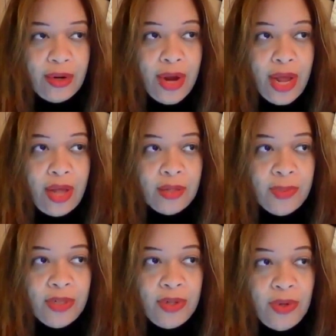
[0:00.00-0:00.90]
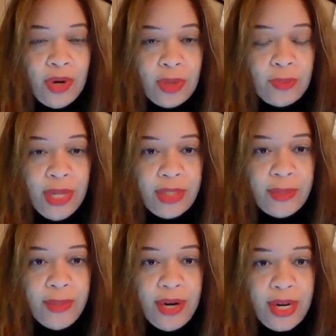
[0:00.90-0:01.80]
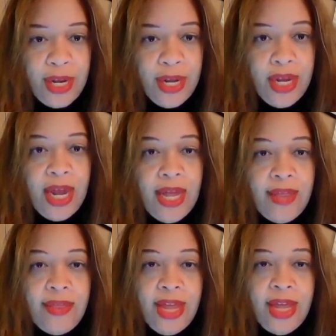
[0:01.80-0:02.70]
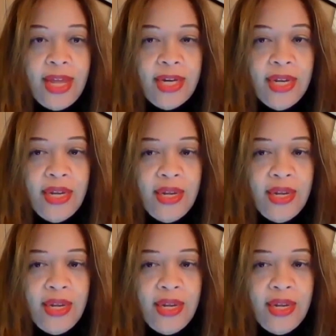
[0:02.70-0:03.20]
crowned Miss New York Plus America, and then